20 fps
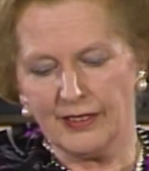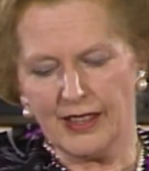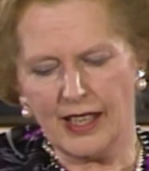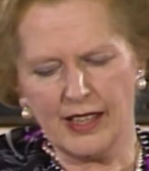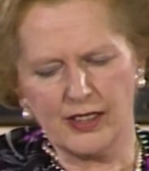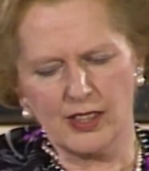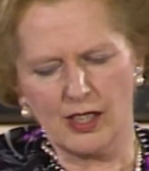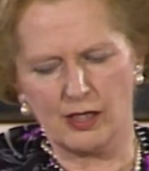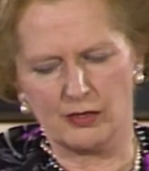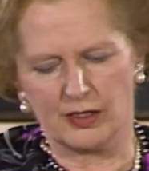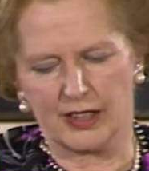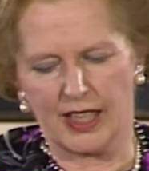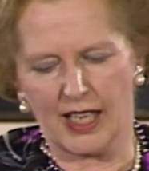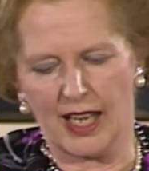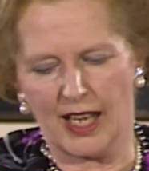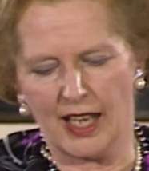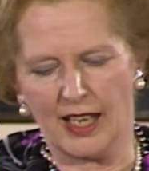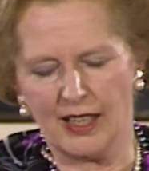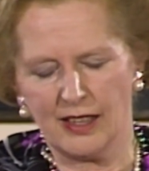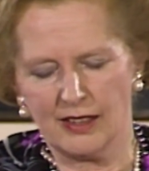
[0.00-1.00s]
They don't
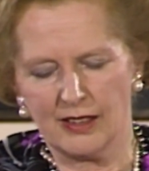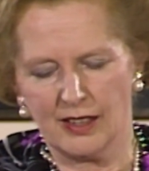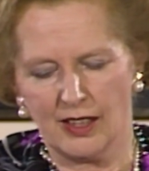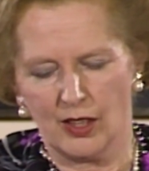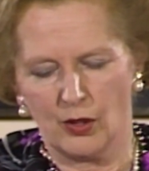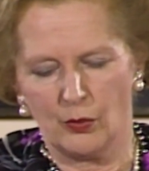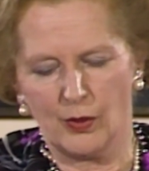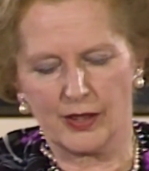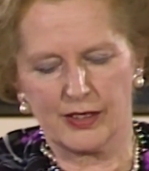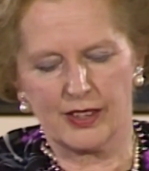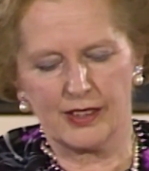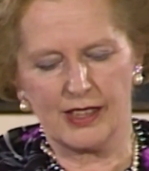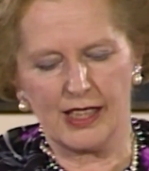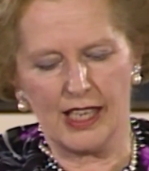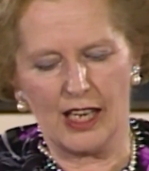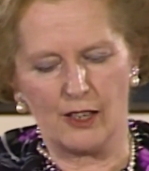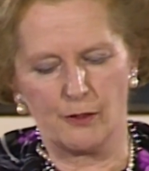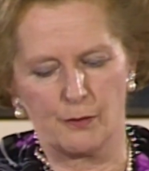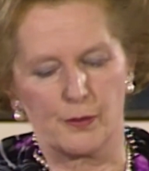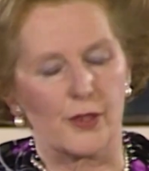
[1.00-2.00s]
care whether
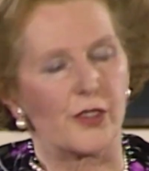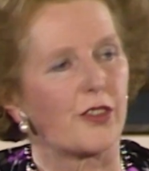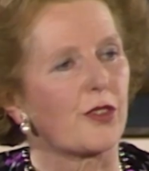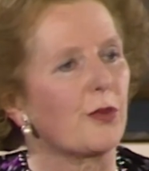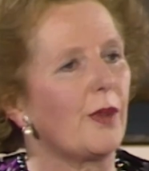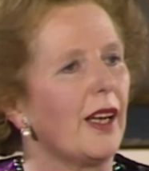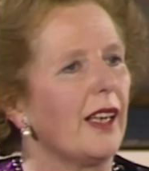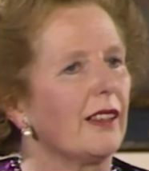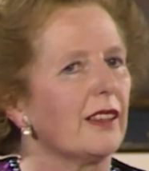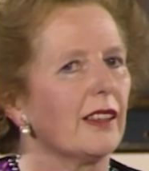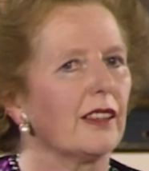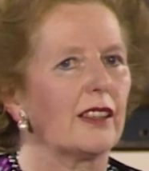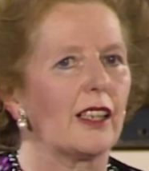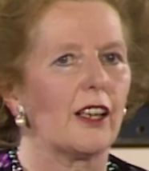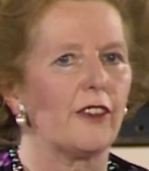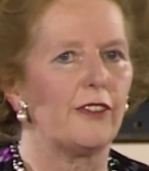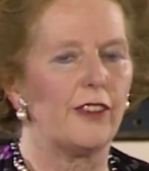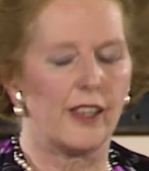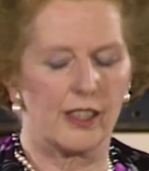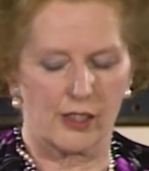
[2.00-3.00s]
they have persuaded
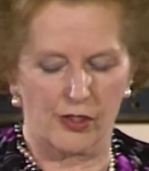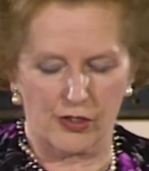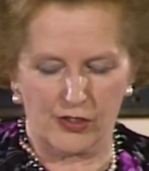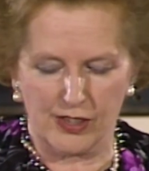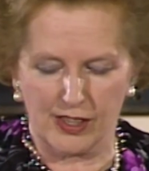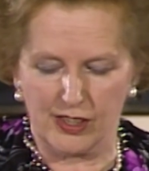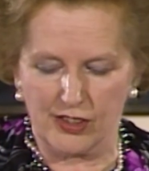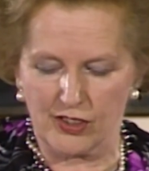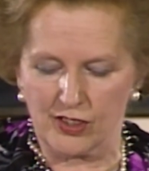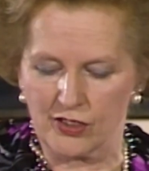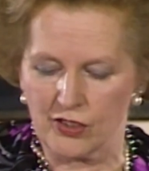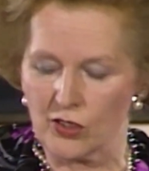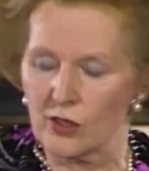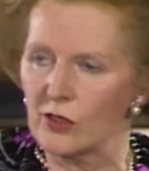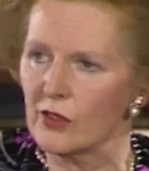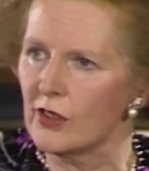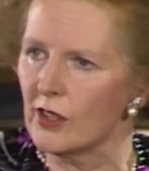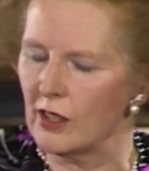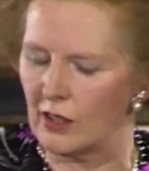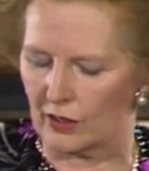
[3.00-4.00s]
their fellow citizens
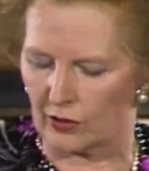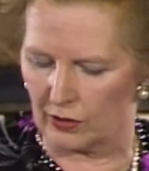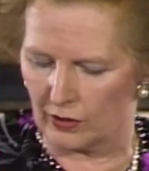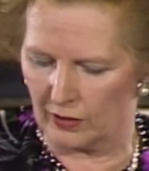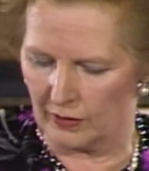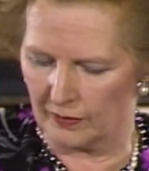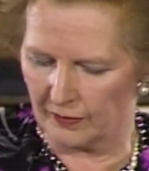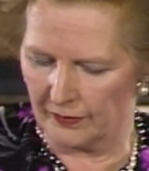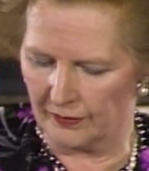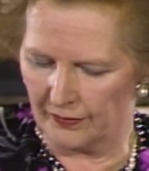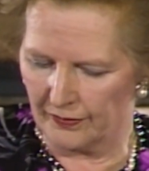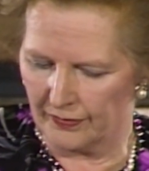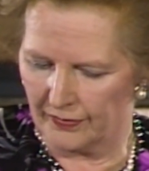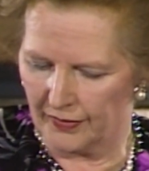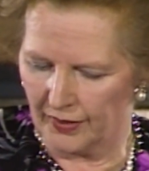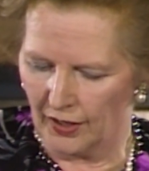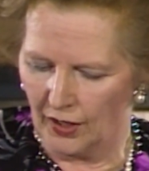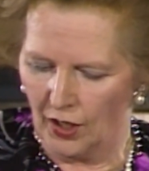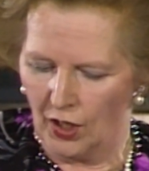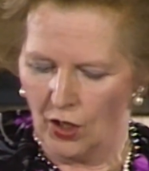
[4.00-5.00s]
or not,
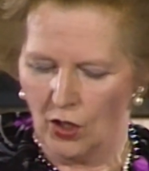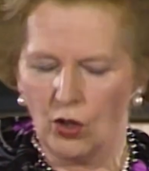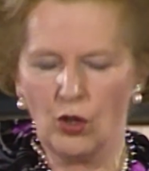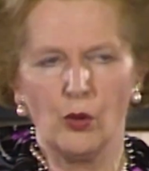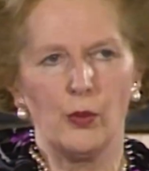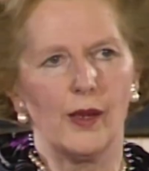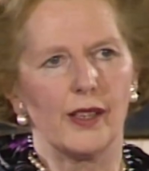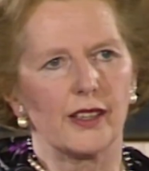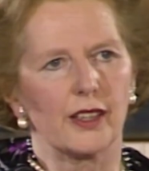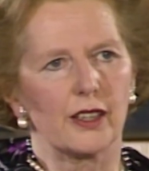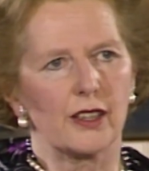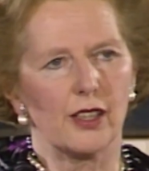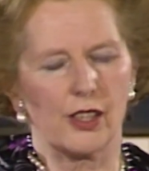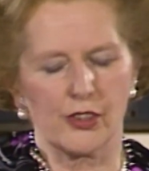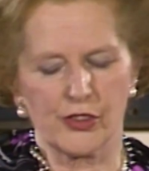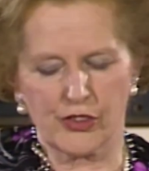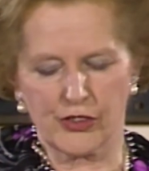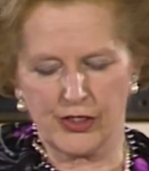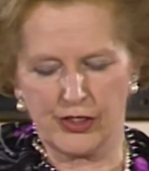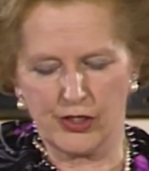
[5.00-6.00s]
or whether
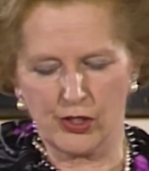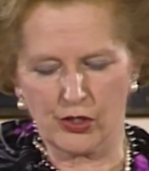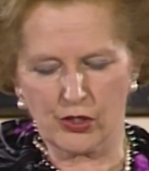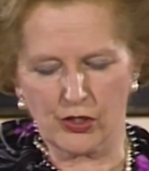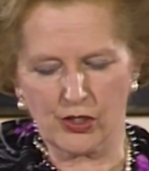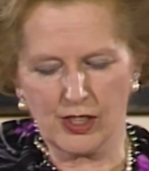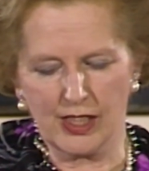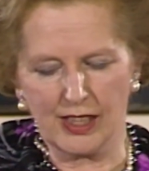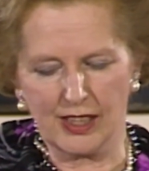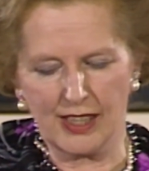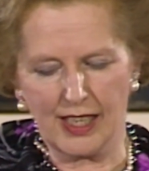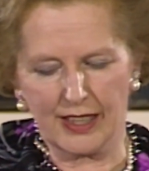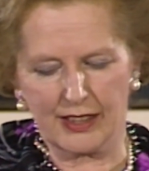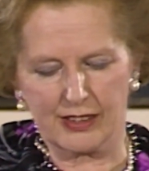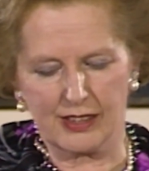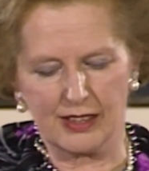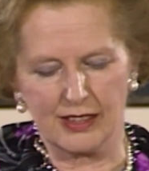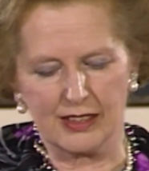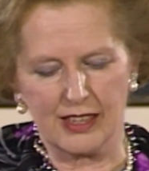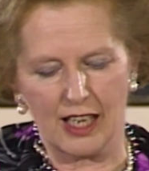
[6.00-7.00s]
constitutionally
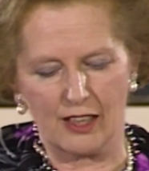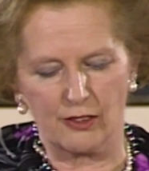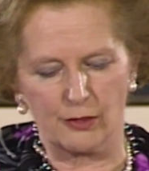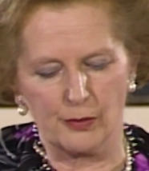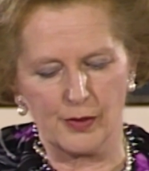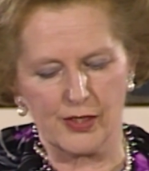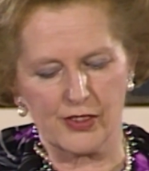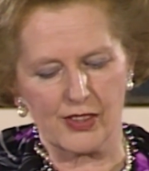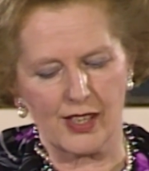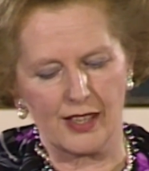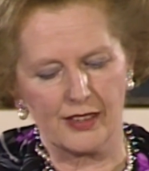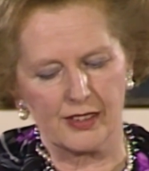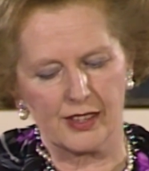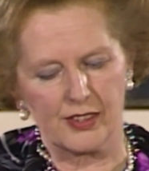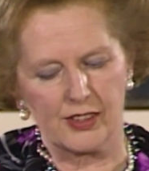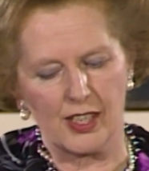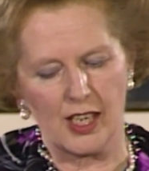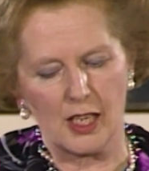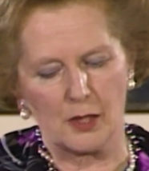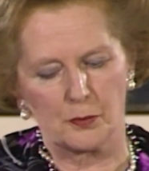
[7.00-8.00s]
elected governments
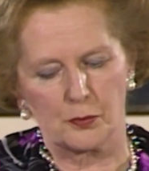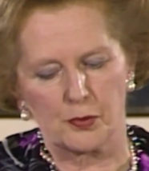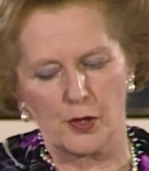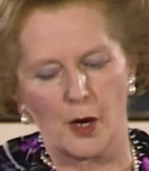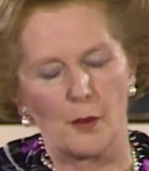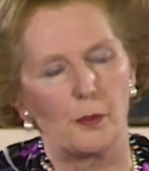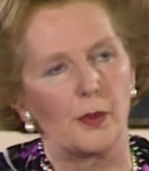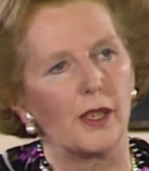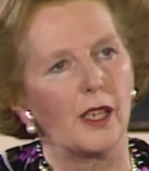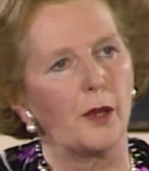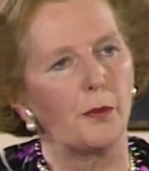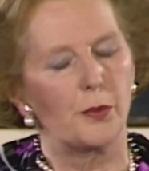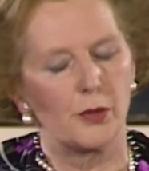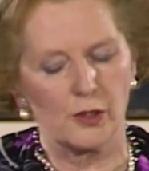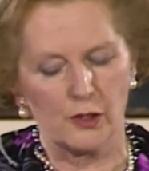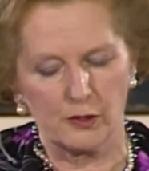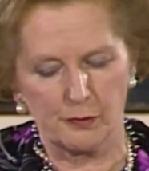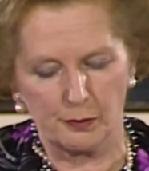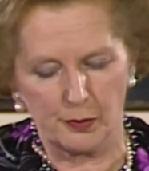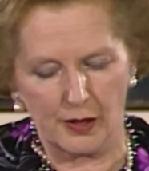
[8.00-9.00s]
undertake properly
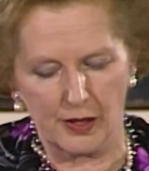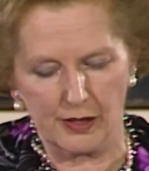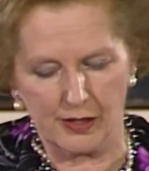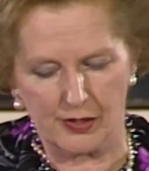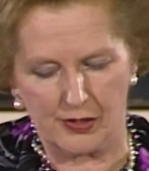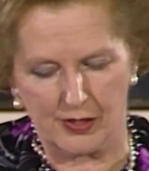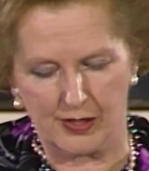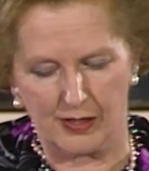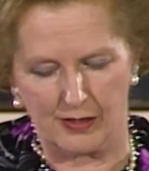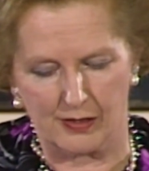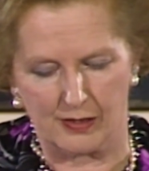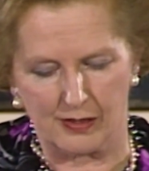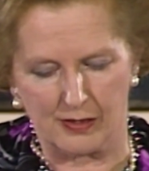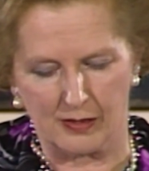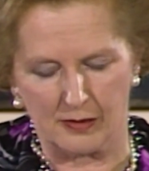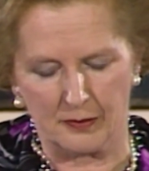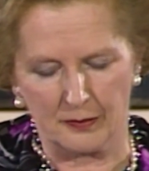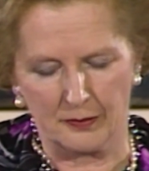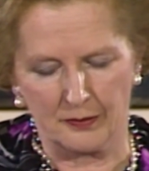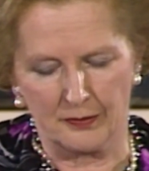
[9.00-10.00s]
approved
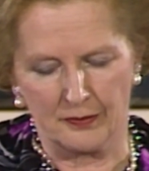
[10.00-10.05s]
policies.